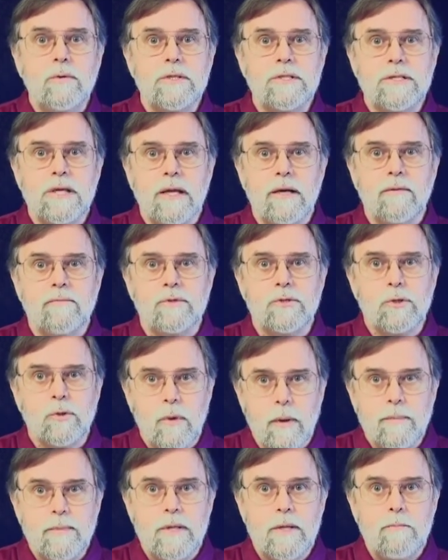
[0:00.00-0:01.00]
a set of
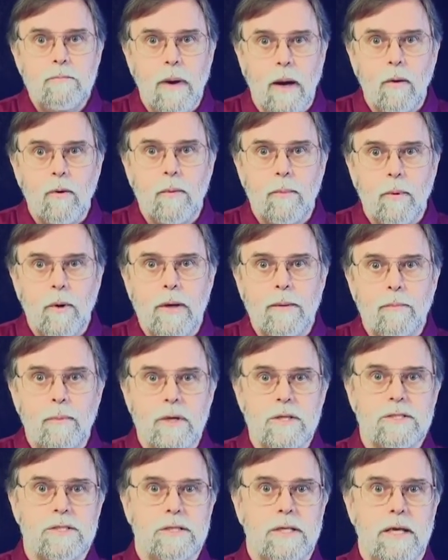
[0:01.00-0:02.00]
scripted PowerPoint
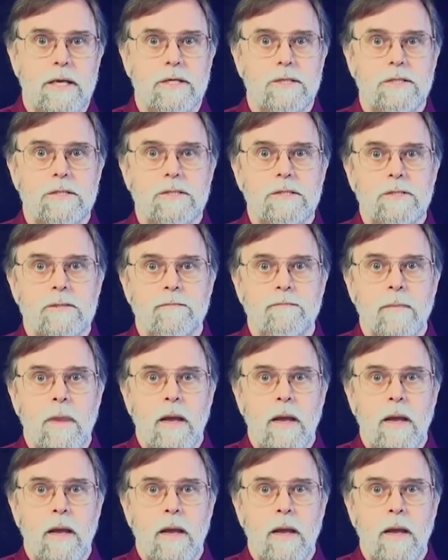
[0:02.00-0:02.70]
presentations?